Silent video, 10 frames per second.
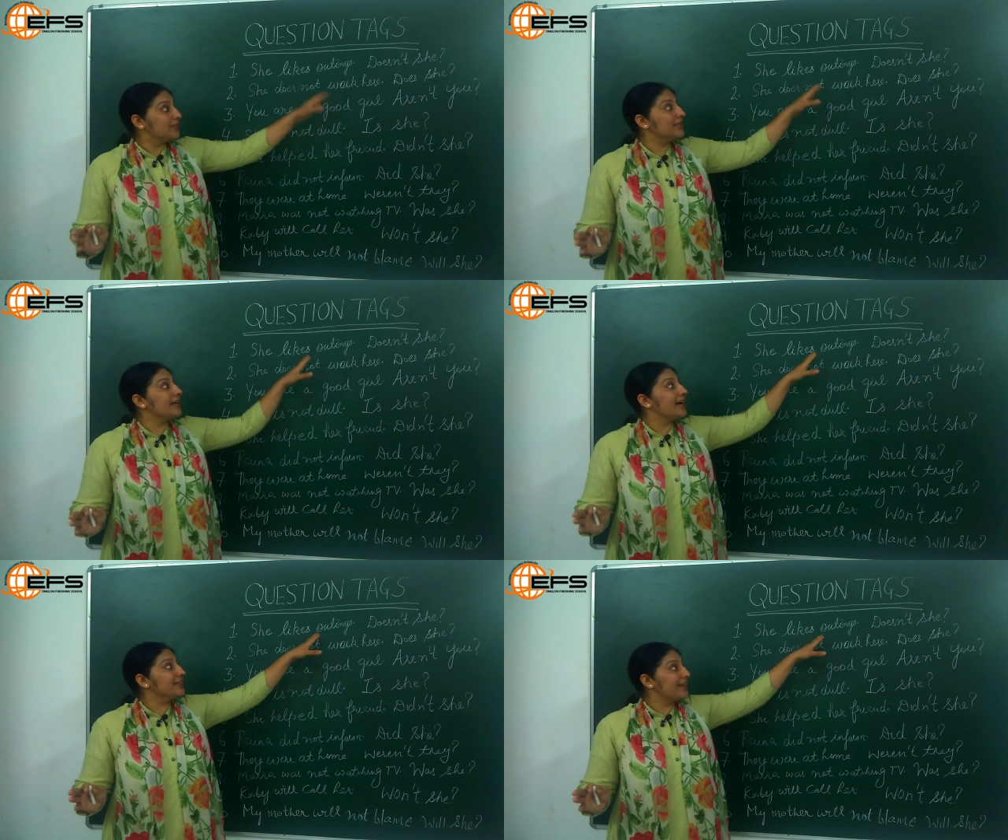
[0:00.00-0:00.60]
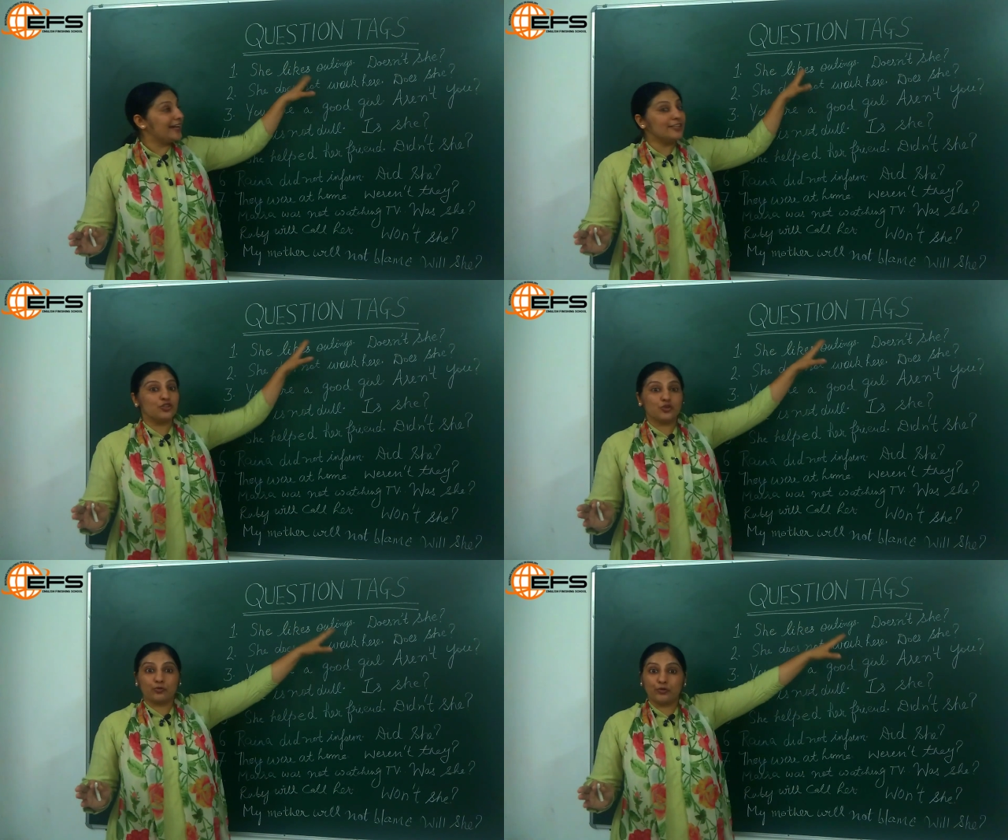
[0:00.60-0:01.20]
They are
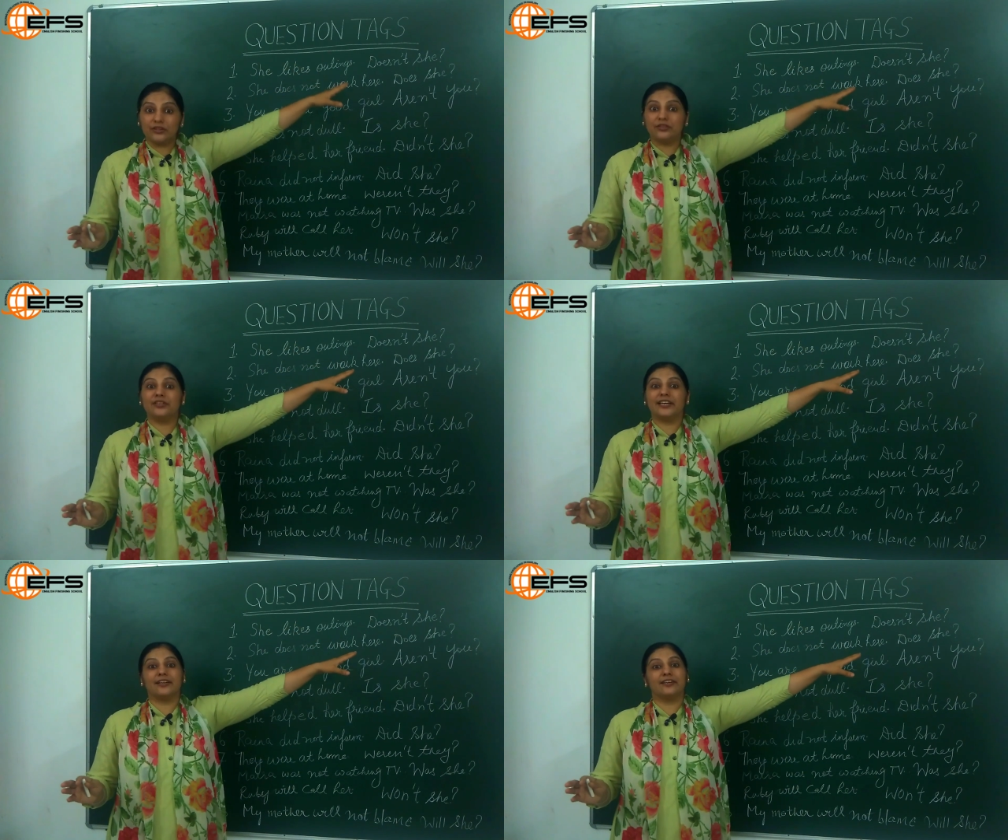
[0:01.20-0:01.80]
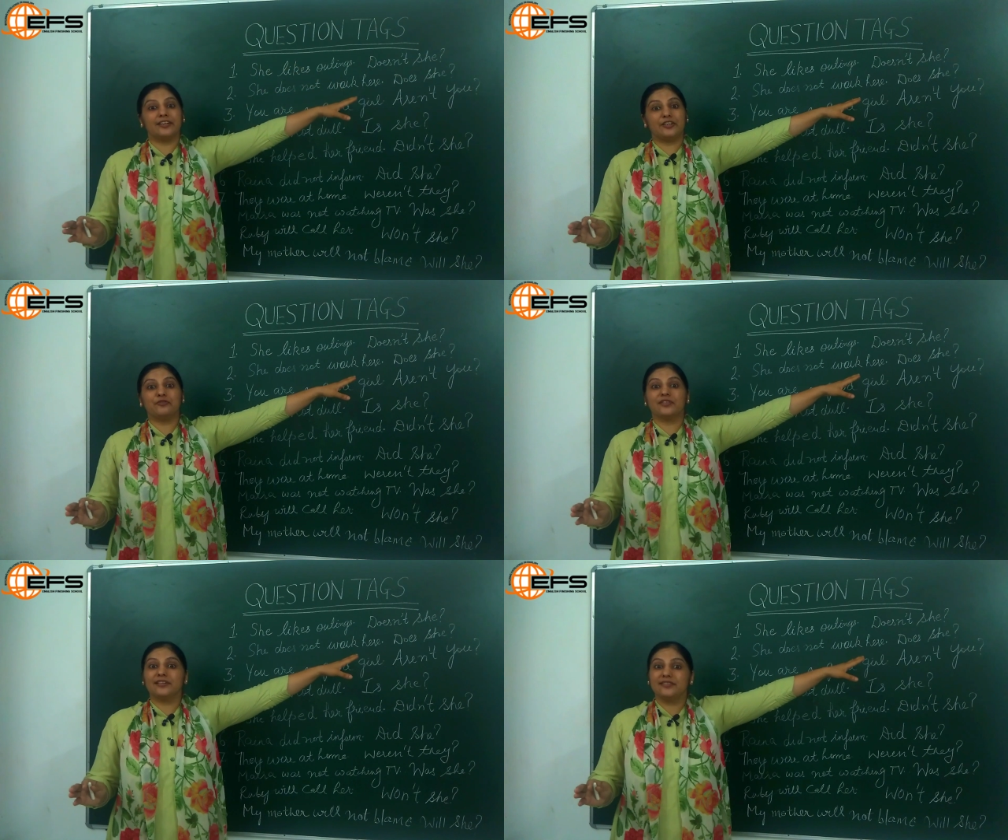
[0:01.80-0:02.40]
attached with the
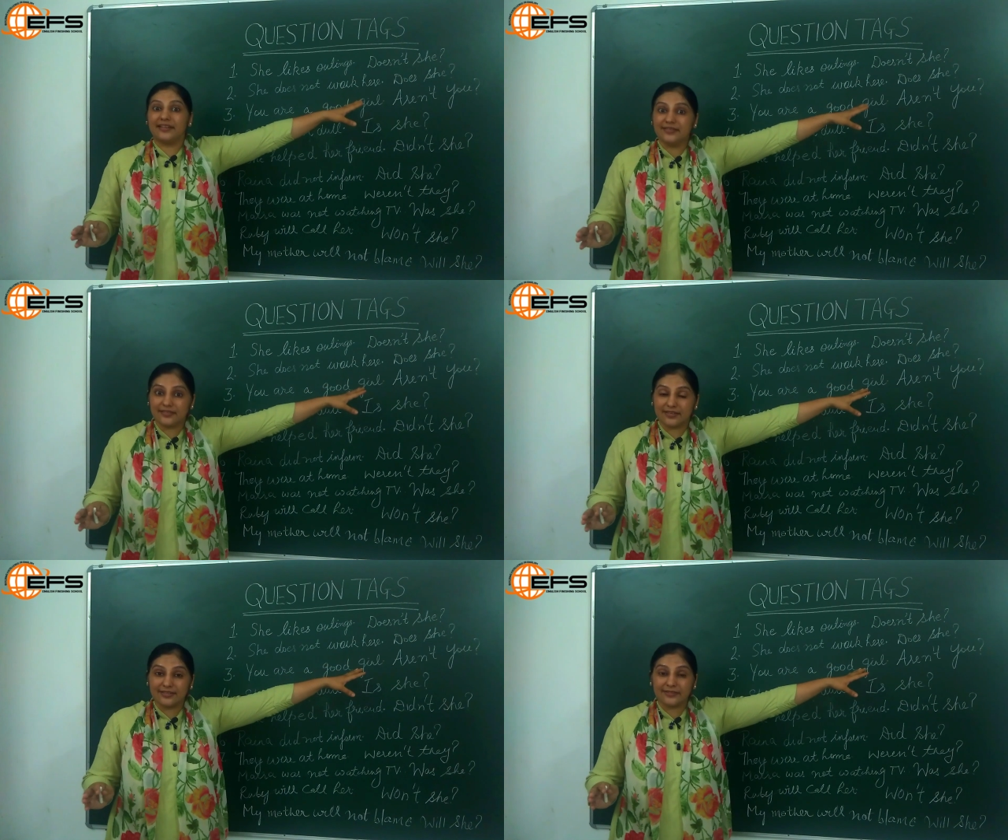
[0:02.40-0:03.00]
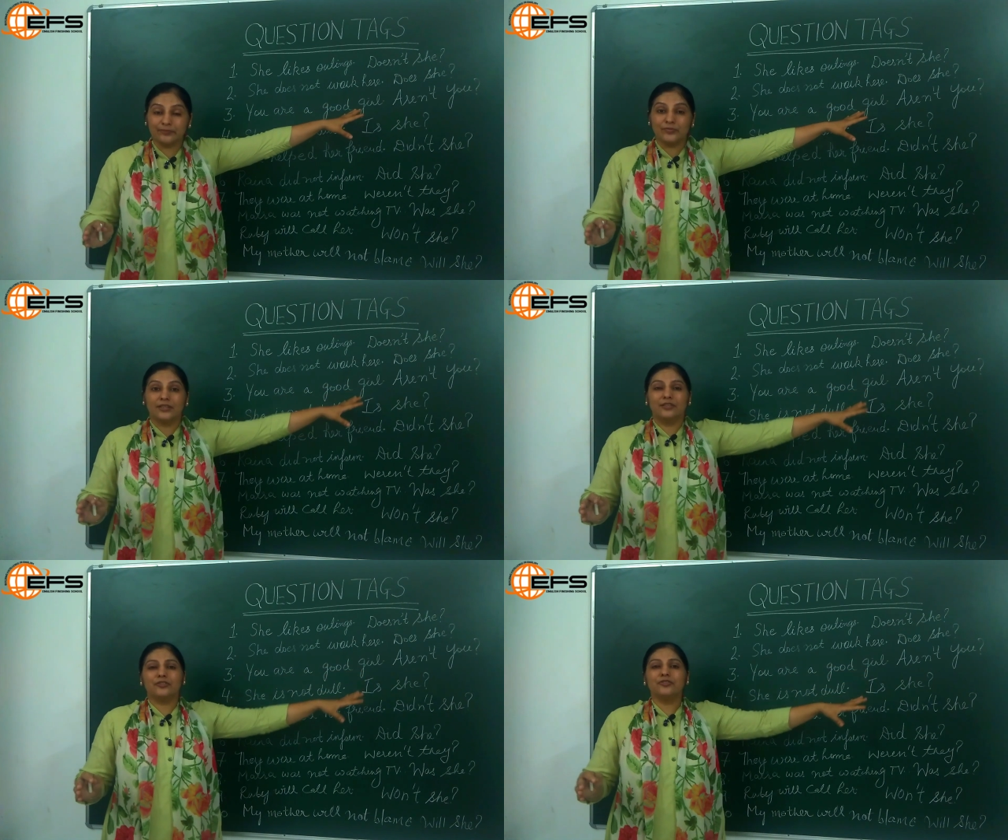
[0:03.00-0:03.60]
declarative
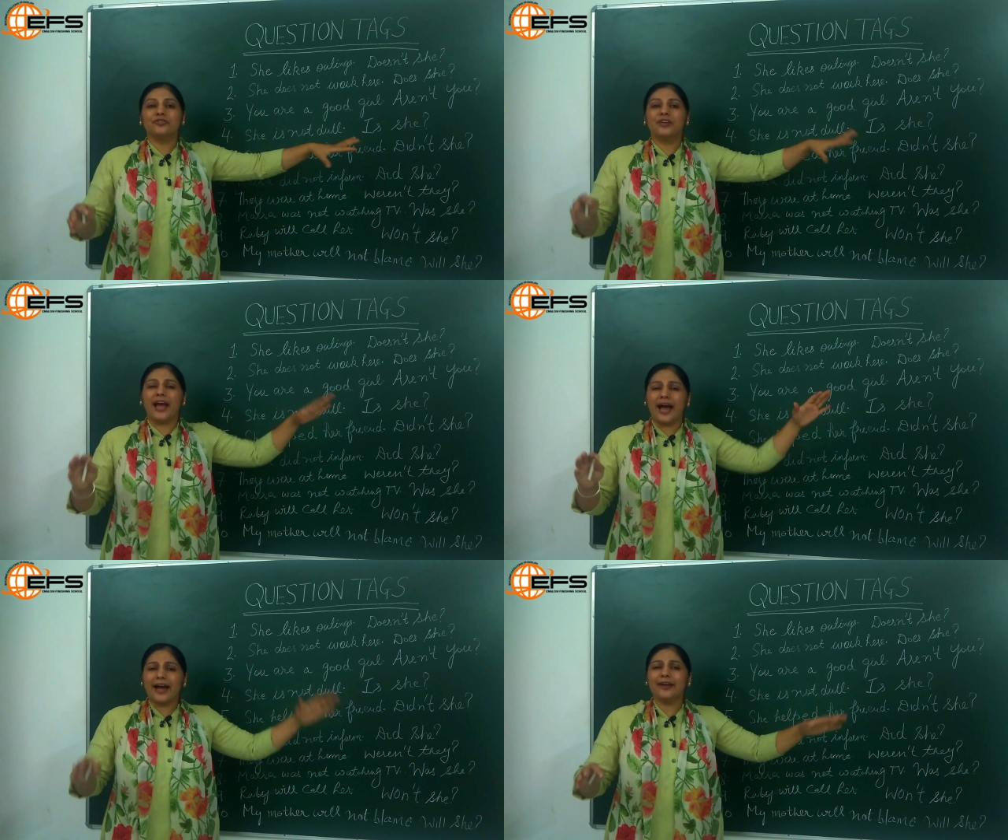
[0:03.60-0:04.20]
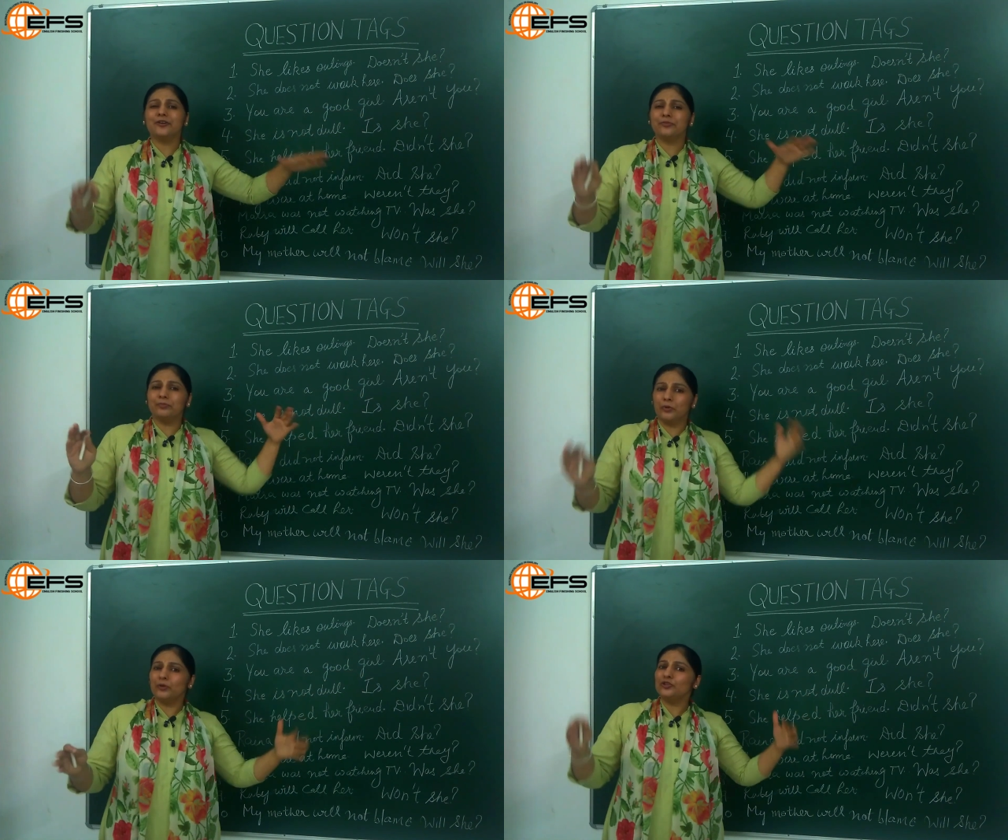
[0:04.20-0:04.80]
sentences to add
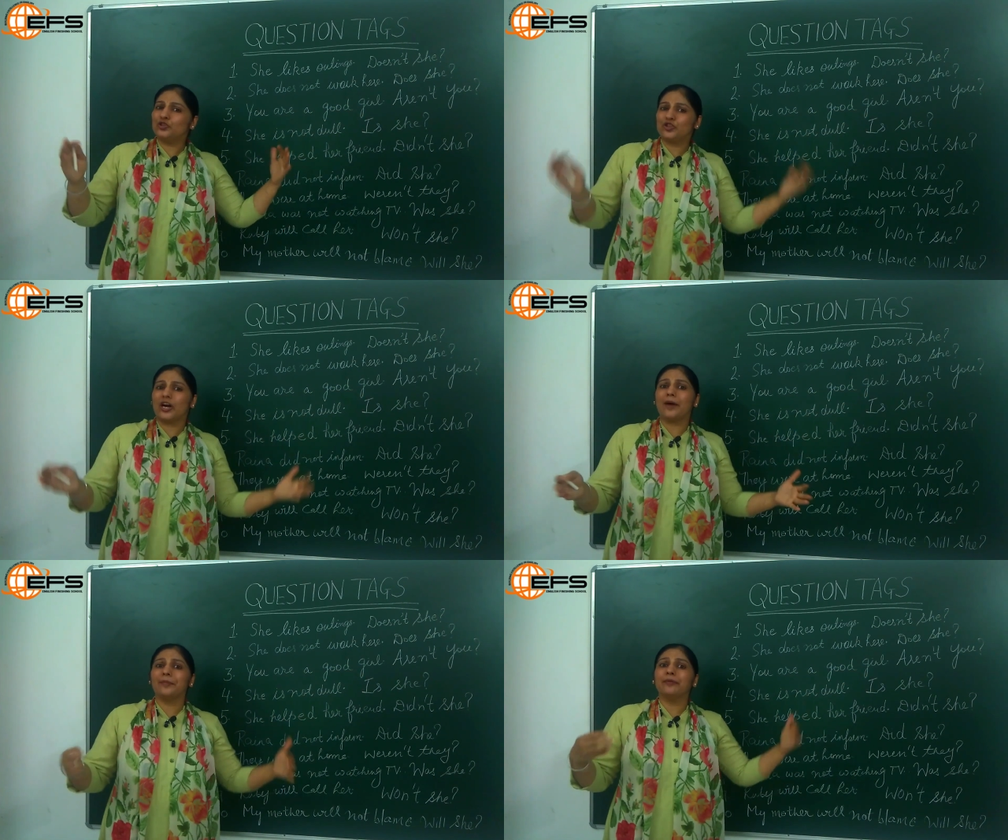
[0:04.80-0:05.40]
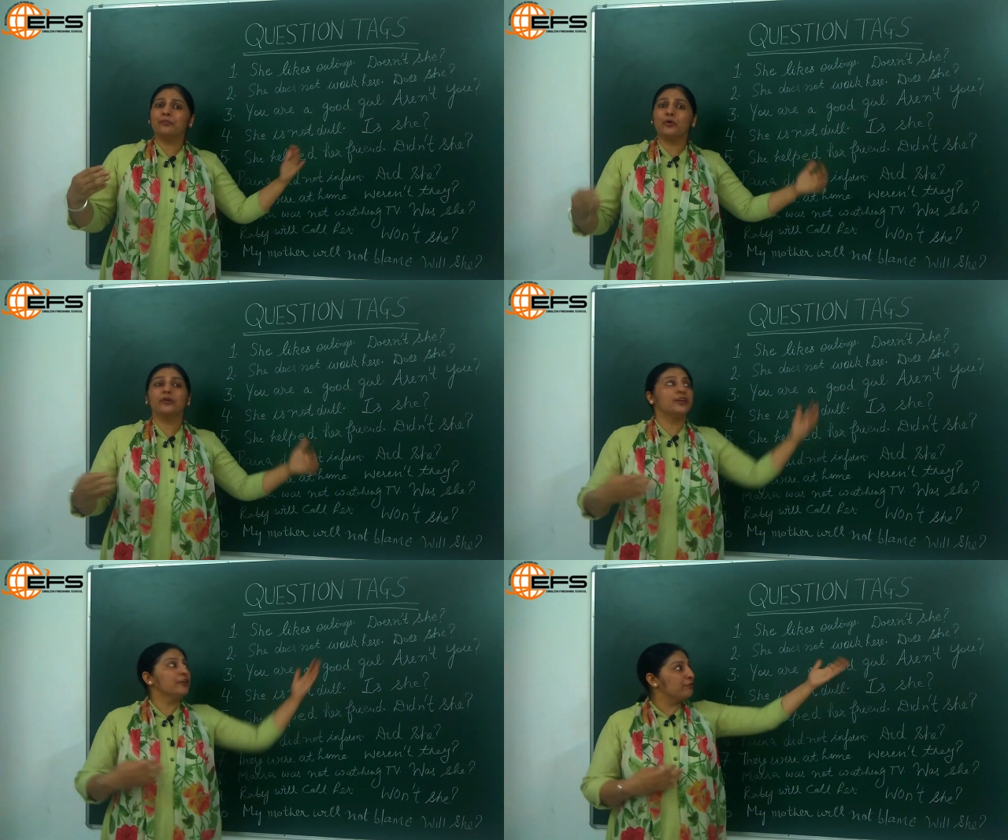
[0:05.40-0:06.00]
more charm and
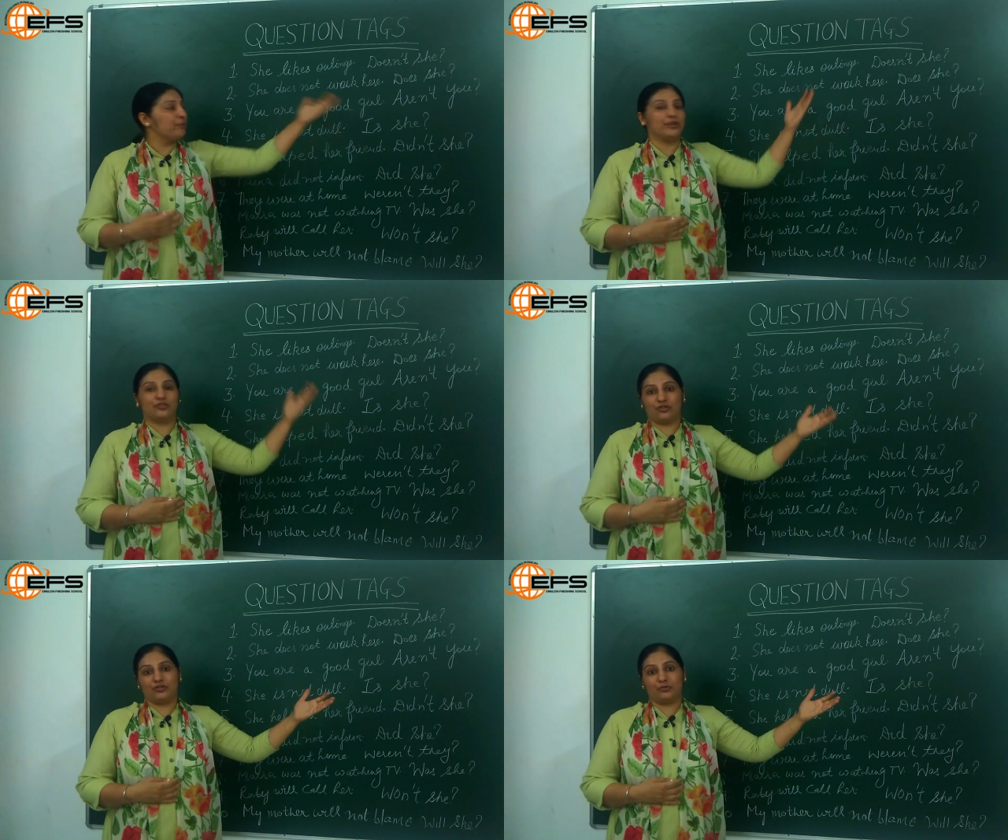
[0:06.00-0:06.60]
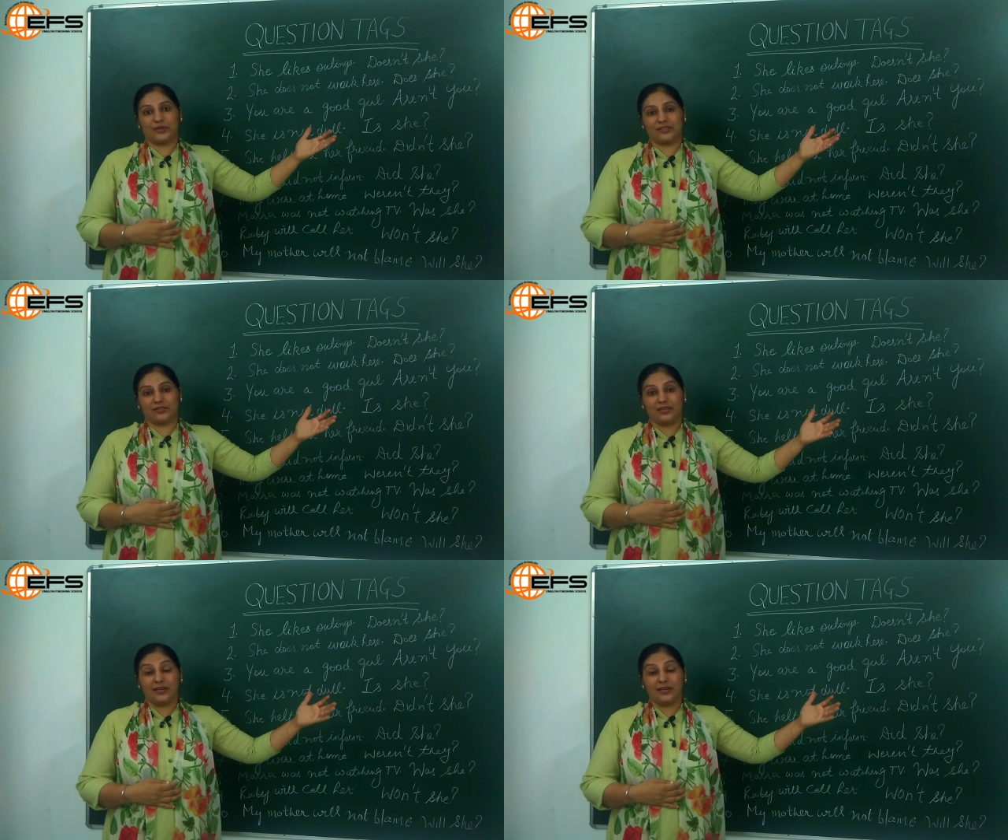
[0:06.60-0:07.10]
more information to it.